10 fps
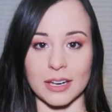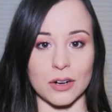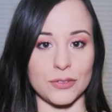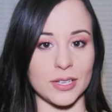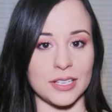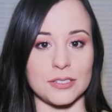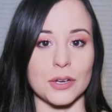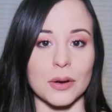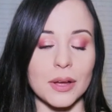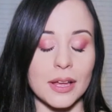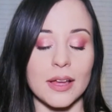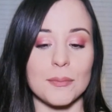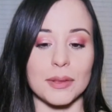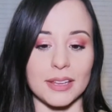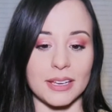I don't know if you guys know,
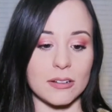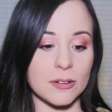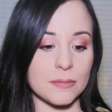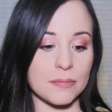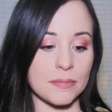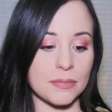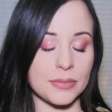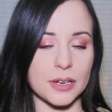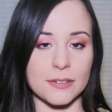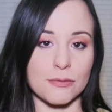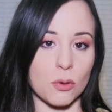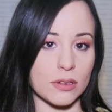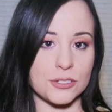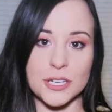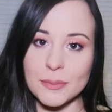but, like, their
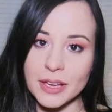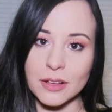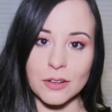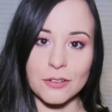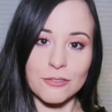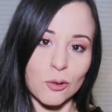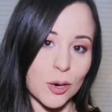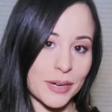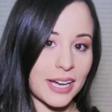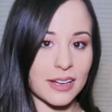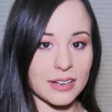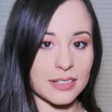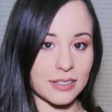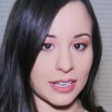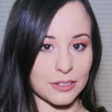Gmail format
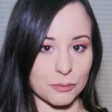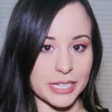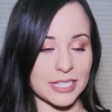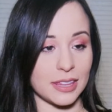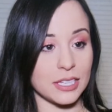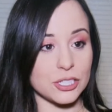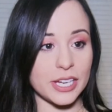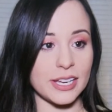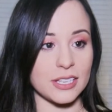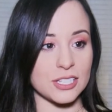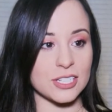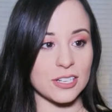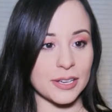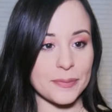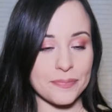had, like, recently changed,
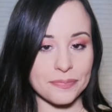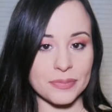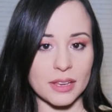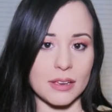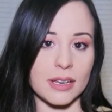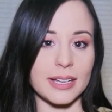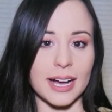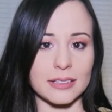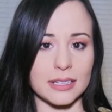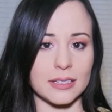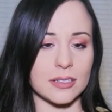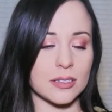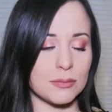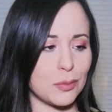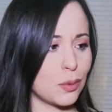and it got, like,
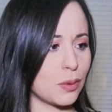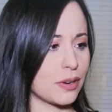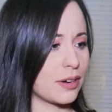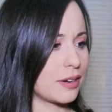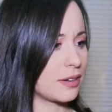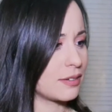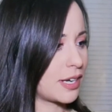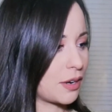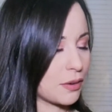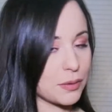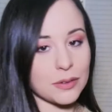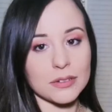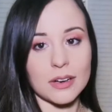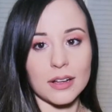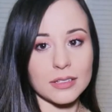more, I don't know what
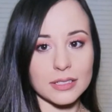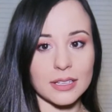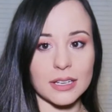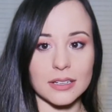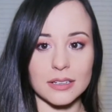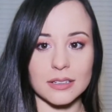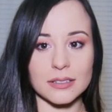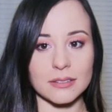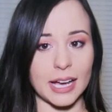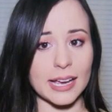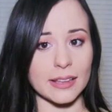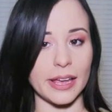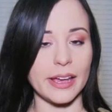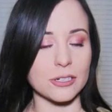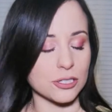you'd call it, like, I
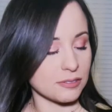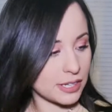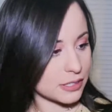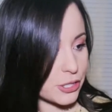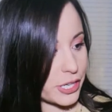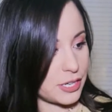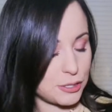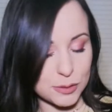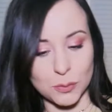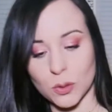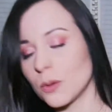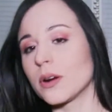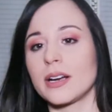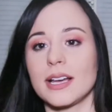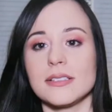actually liked the change. It was more
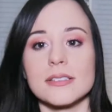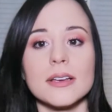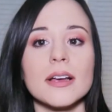organized.